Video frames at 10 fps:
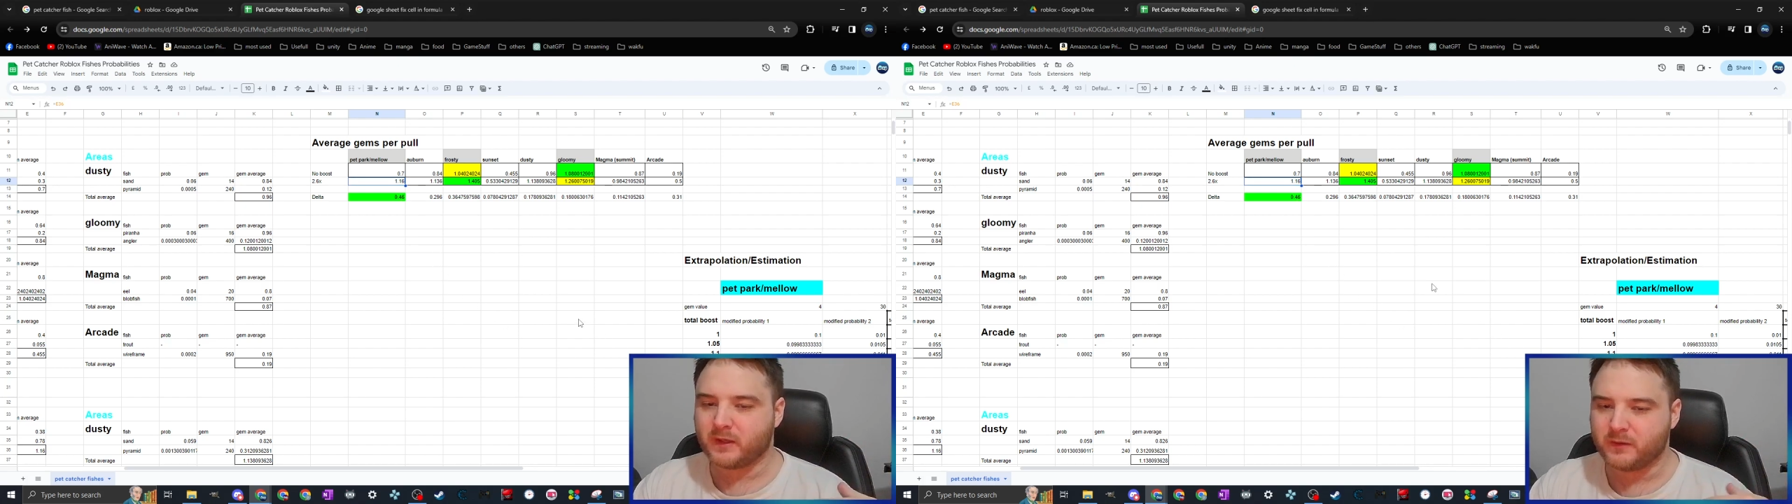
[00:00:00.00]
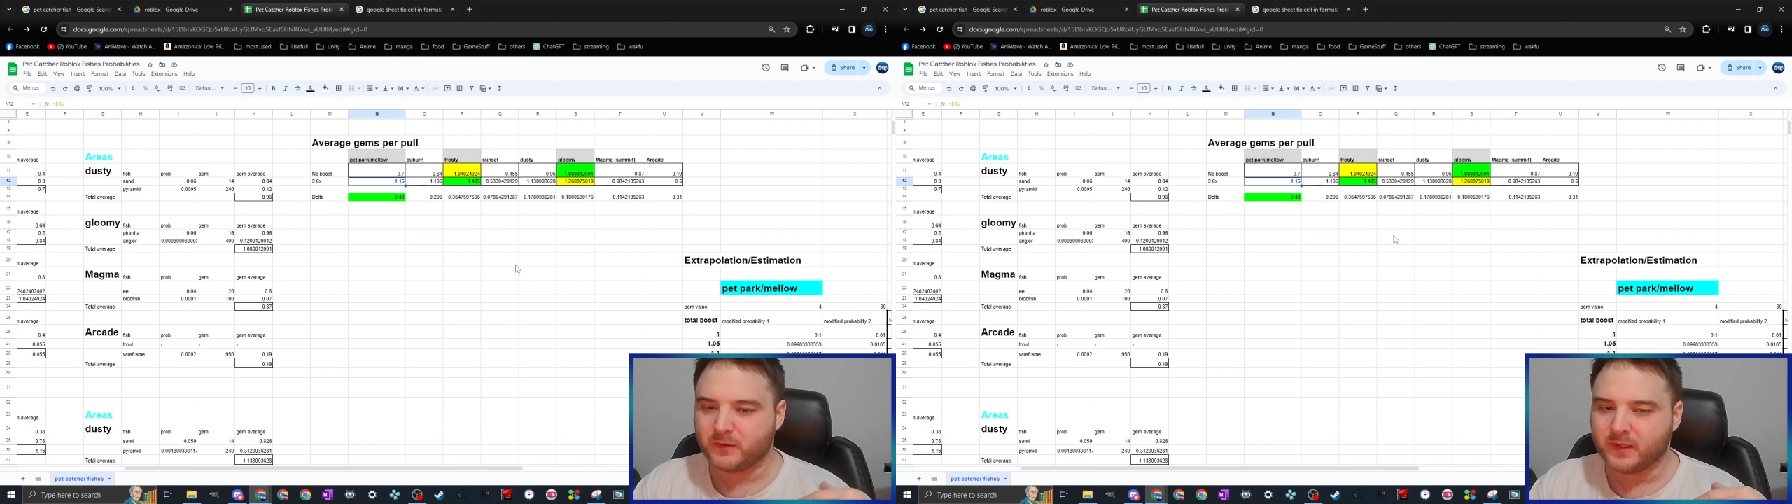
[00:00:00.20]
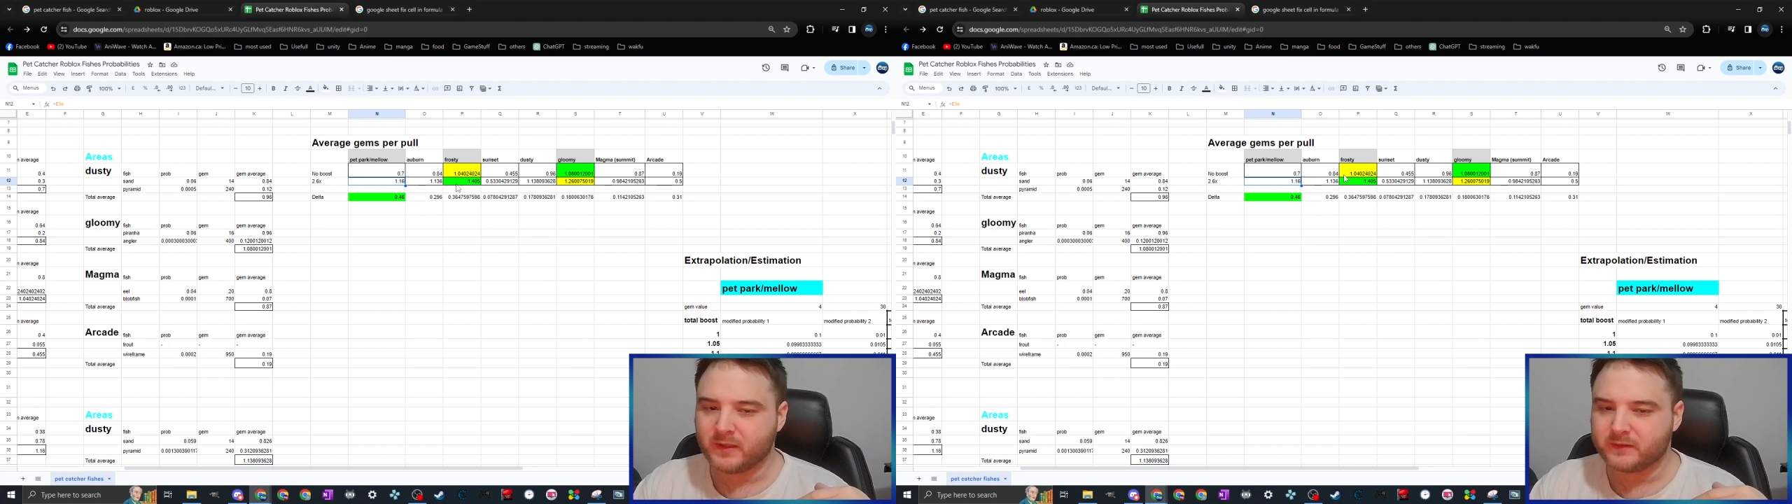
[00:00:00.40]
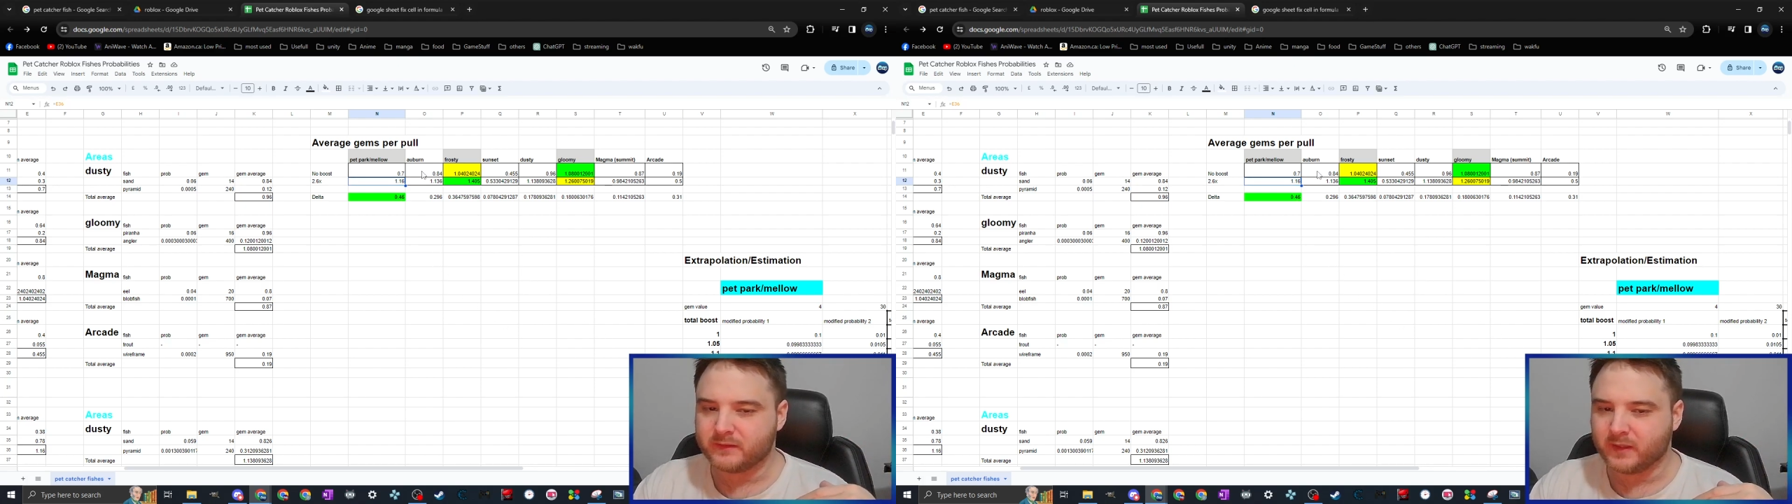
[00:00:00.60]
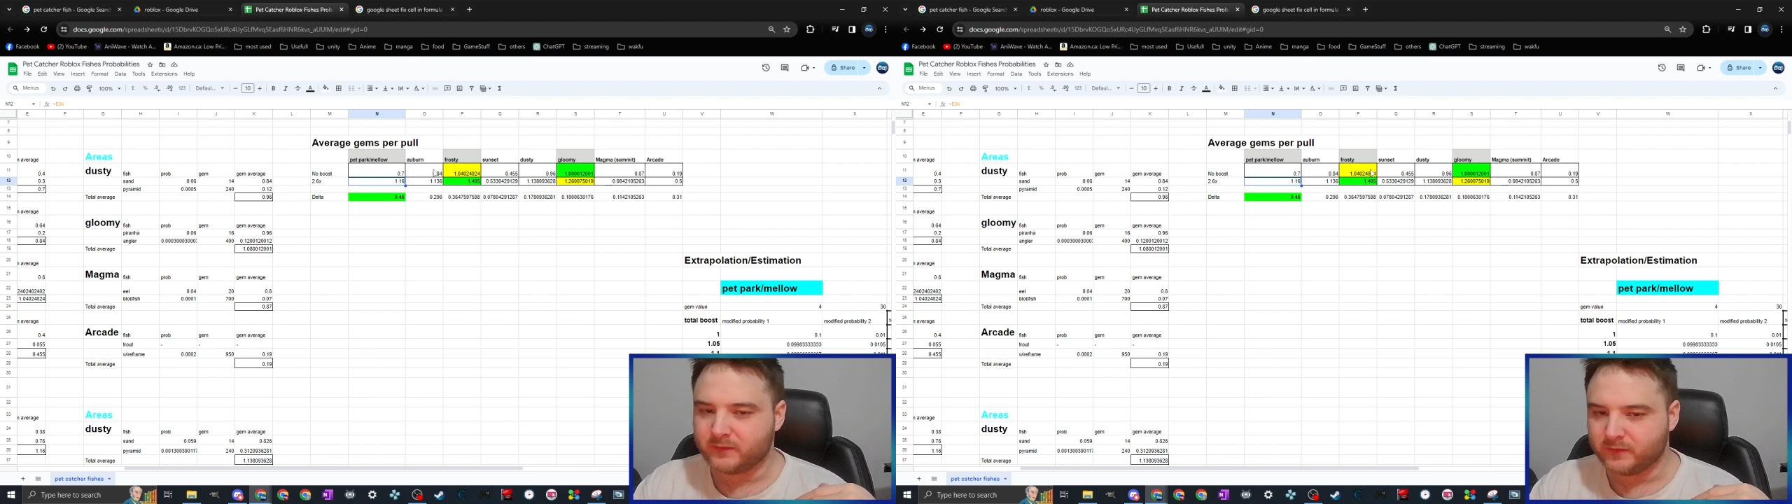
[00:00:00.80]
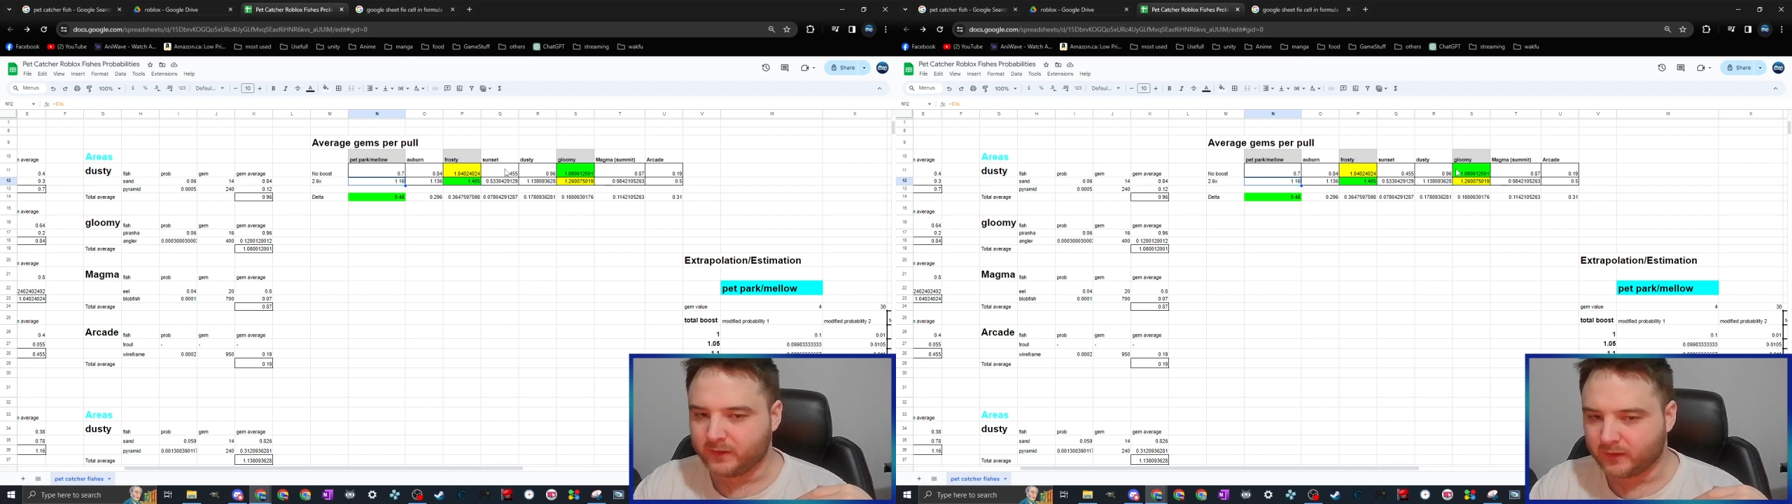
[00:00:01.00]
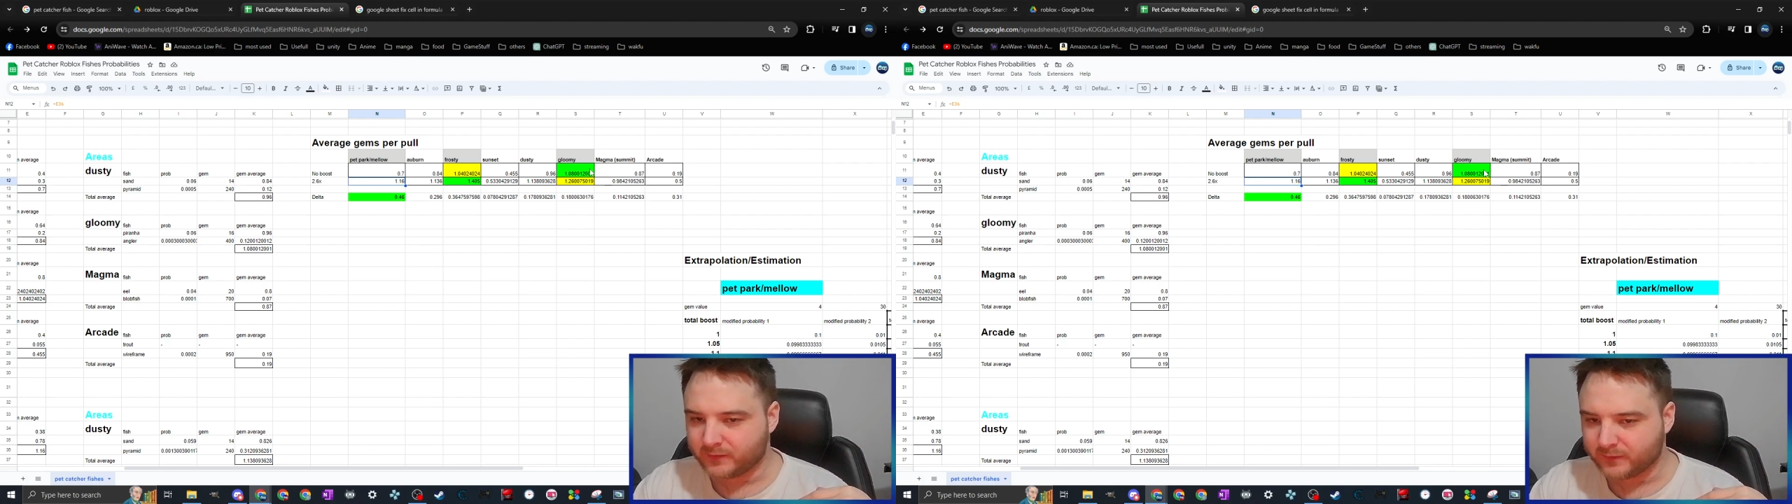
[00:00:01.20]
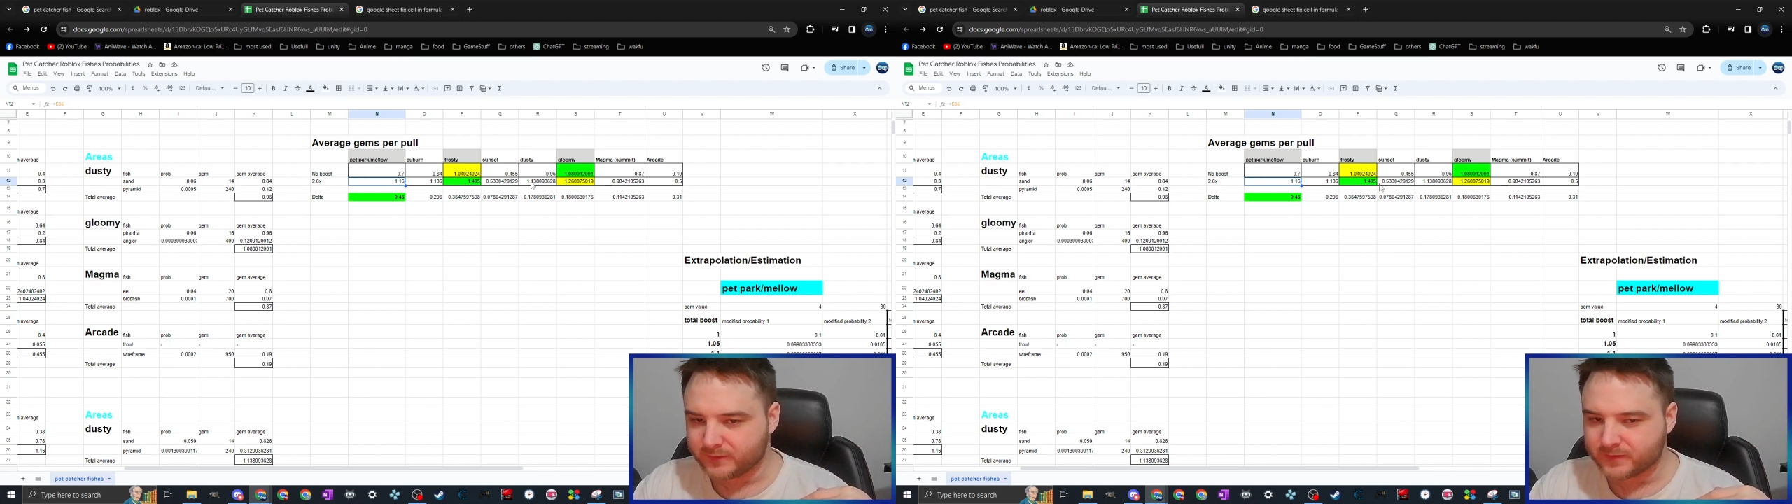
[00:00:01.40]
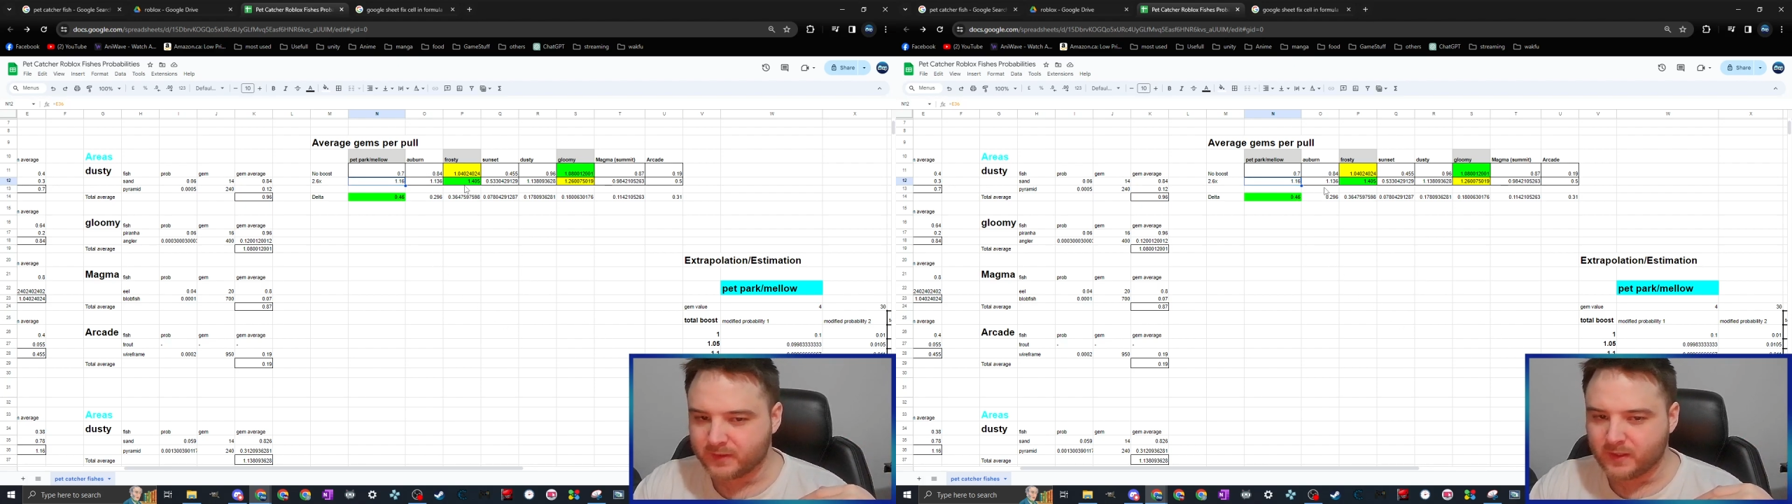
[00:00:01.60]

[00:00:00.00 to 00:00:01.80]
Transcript: you get than the others.